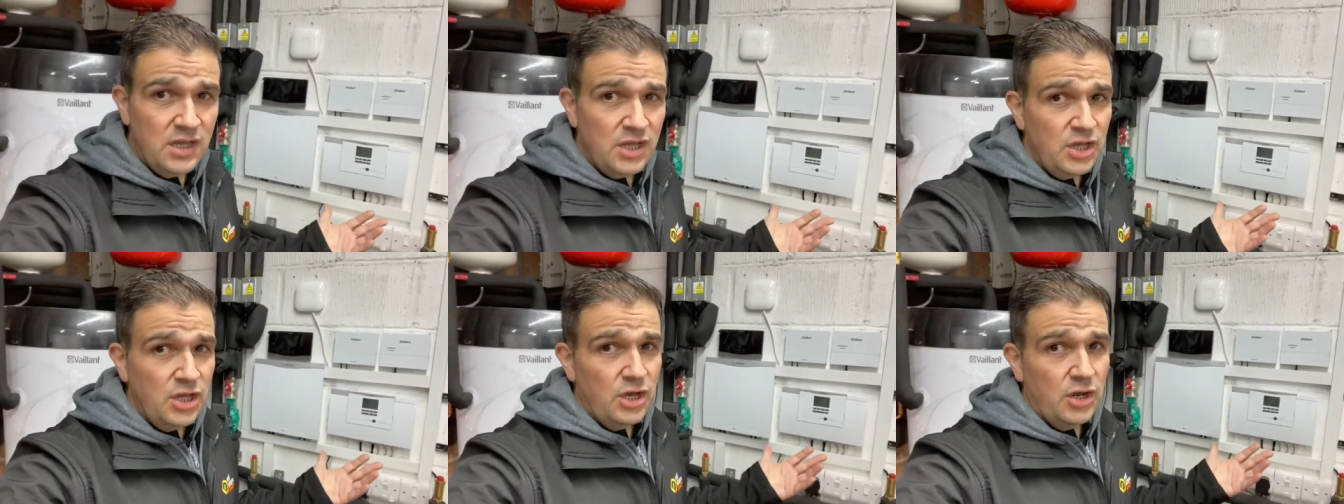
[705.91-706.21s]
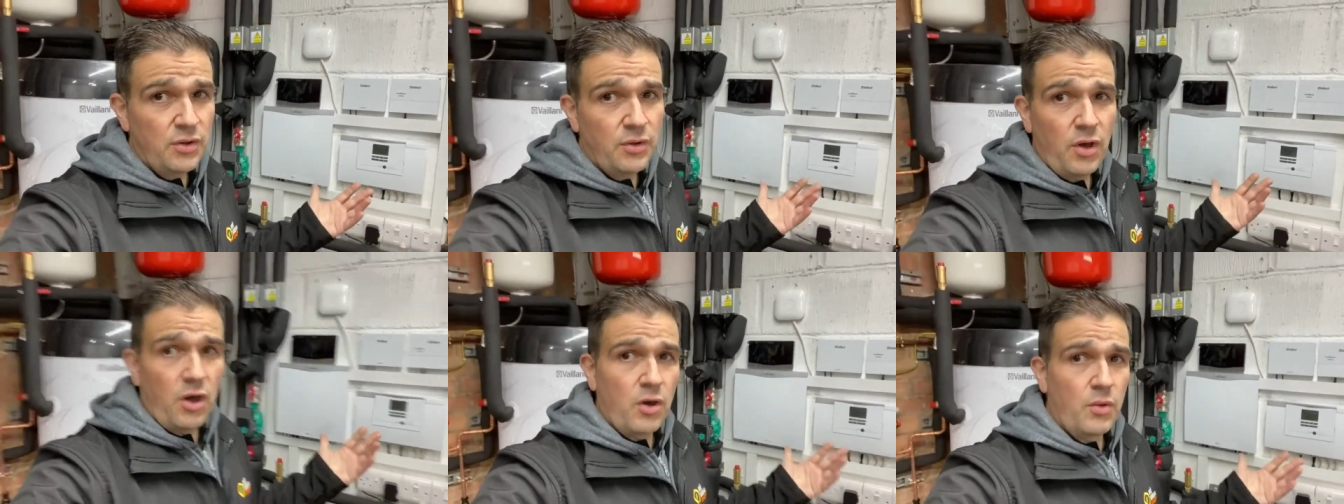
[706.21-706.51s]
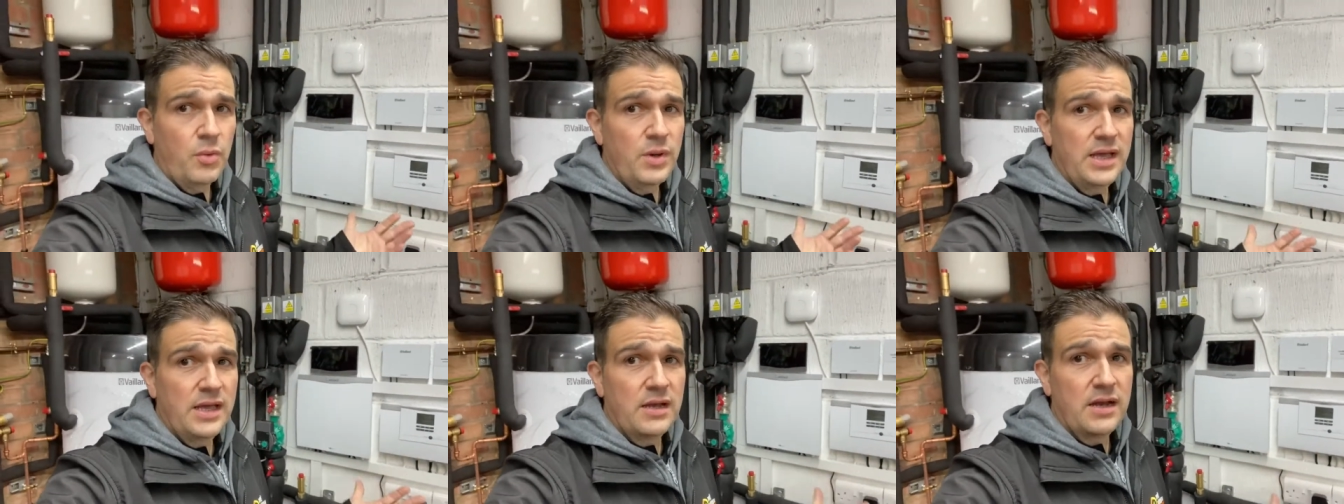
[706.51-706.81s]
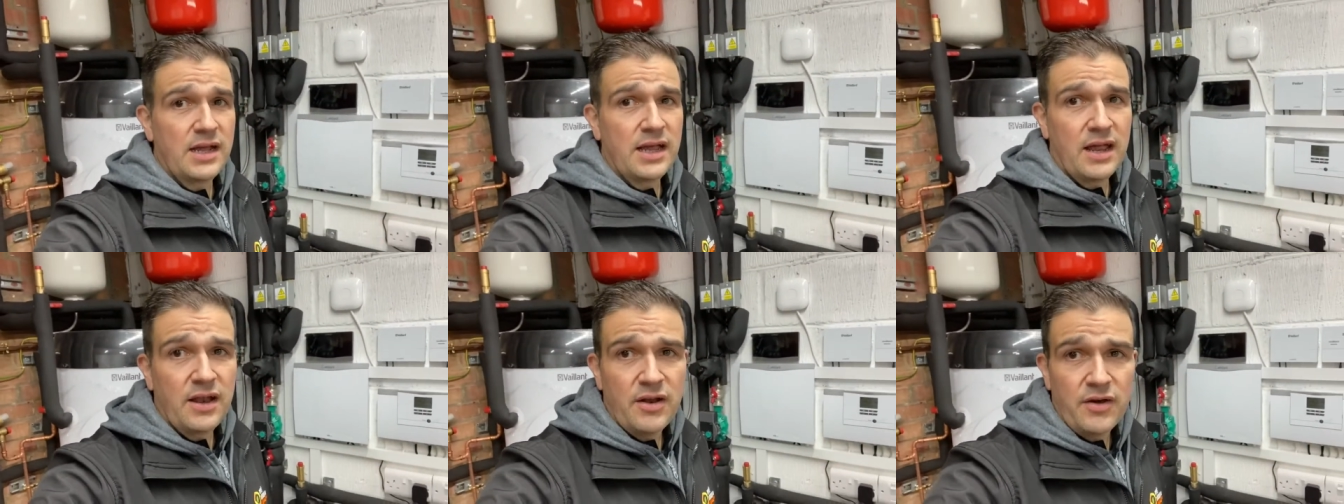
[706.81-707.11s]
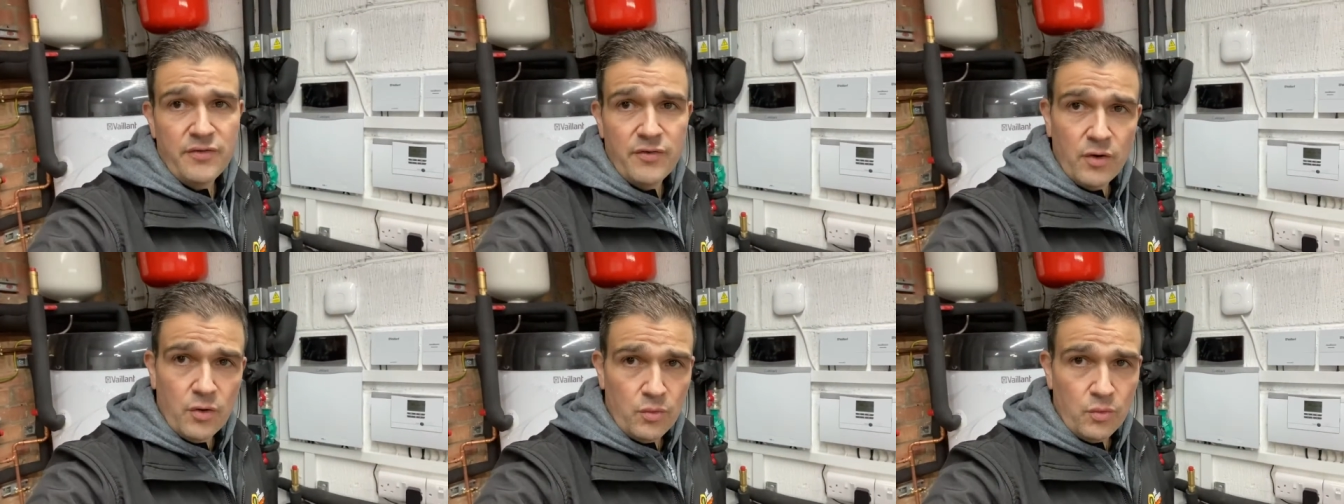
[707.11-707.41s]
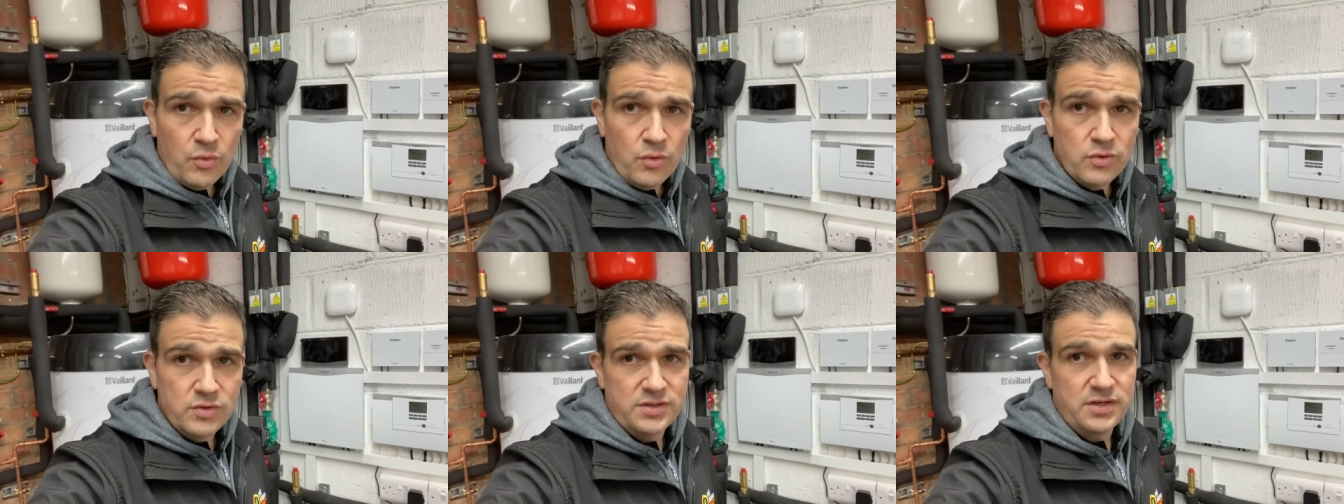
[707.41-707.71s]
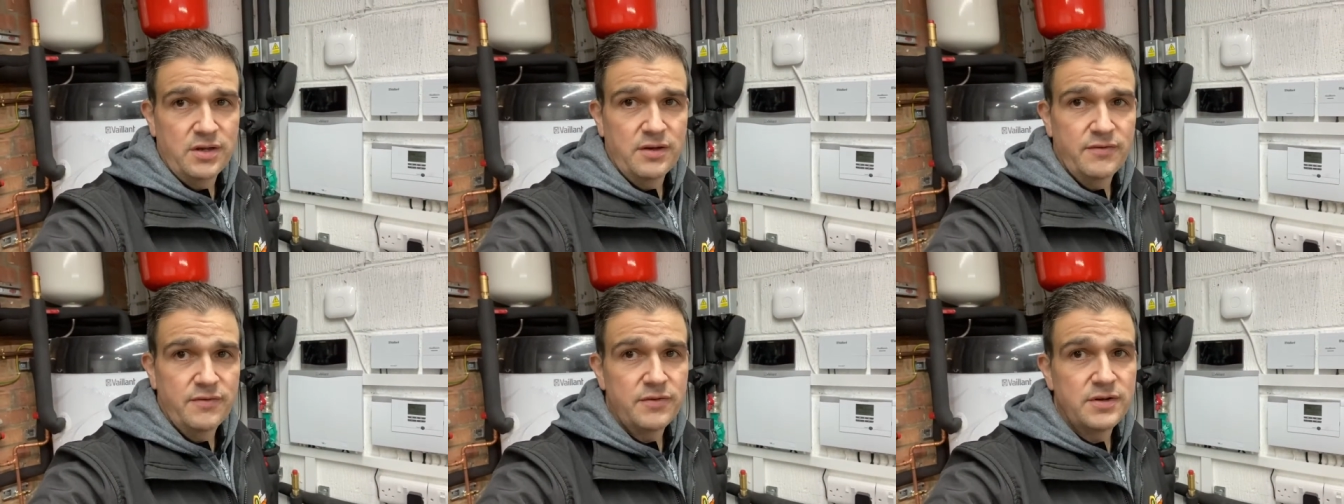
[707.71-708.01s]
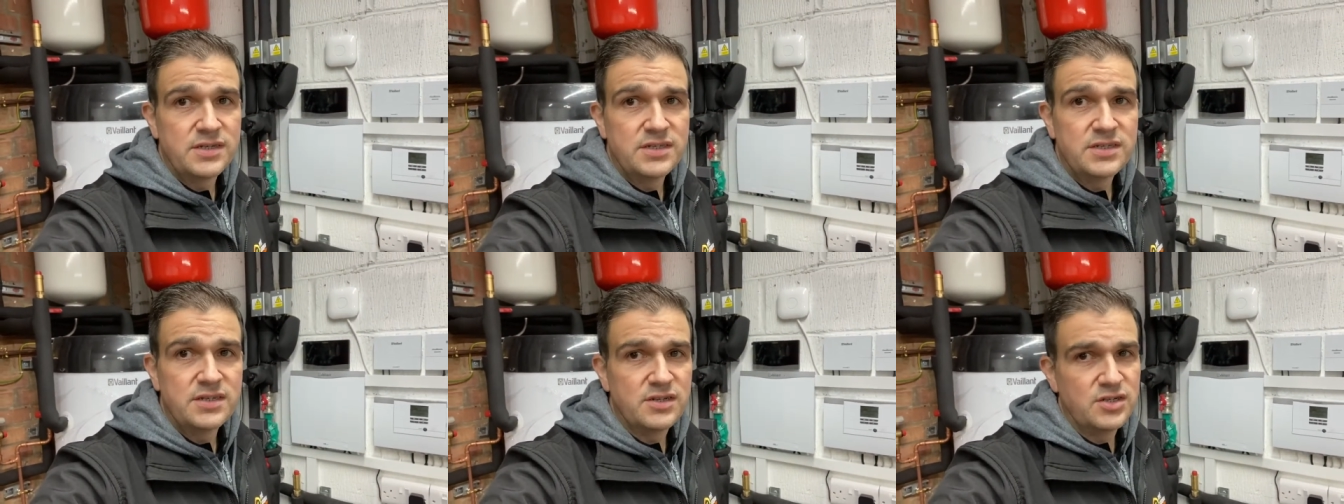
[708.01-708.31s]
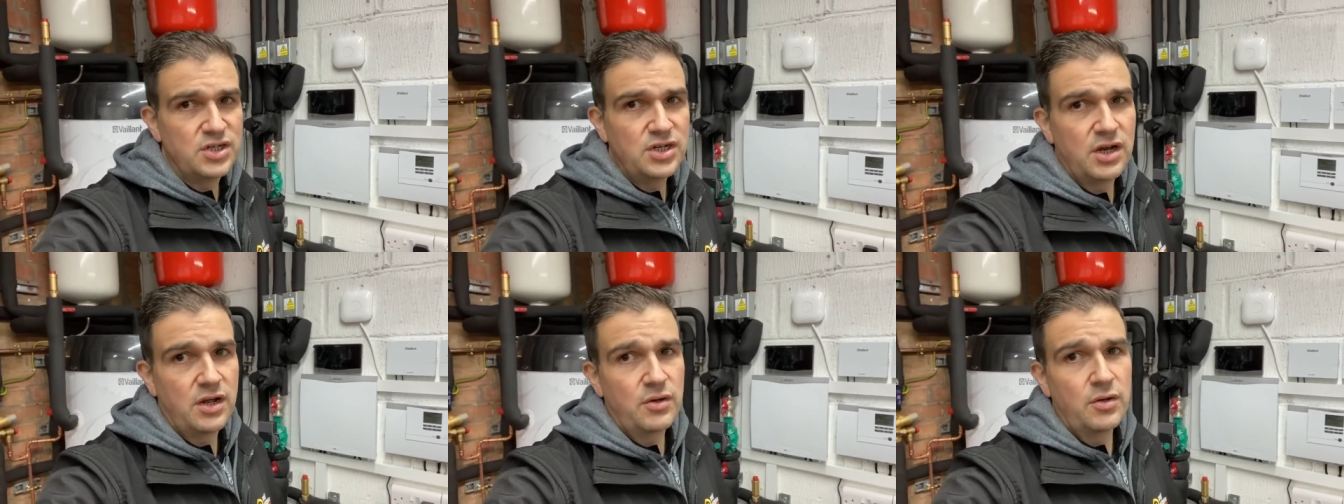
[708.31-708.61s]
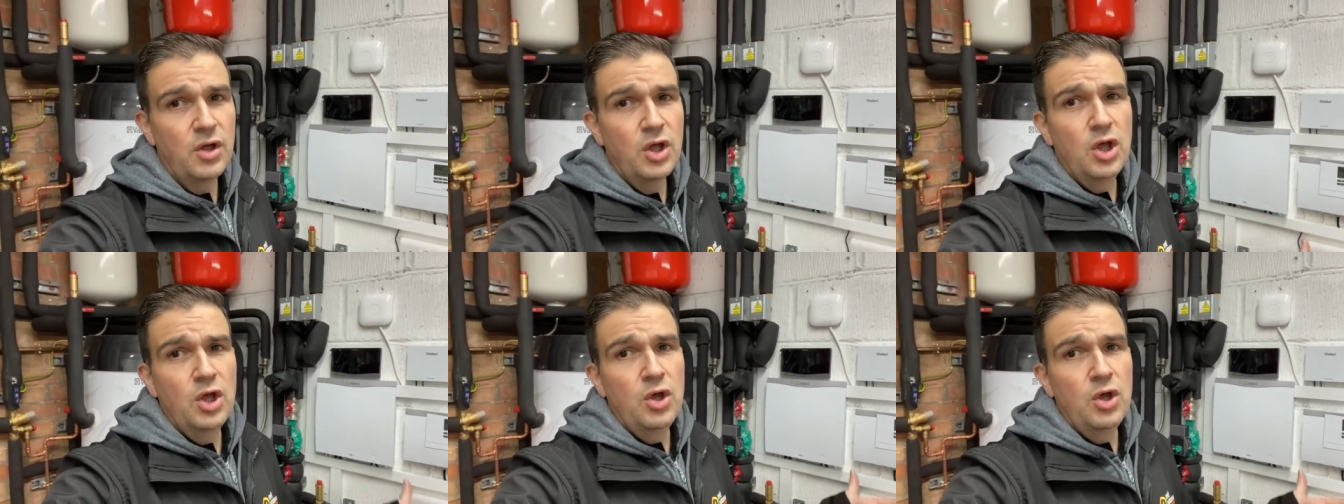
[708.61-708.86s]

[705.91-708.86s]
you know are we going to get enough hot water? For instance, you know